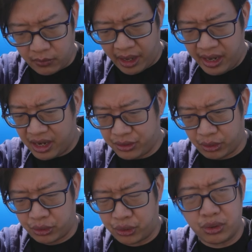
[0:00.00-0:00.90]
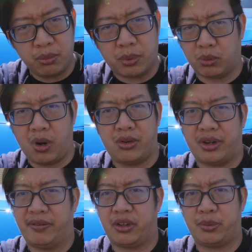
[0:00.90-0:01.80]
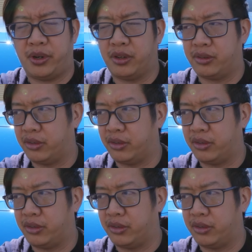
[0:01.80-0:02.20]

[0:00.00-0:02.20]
It has a super raw driving experience.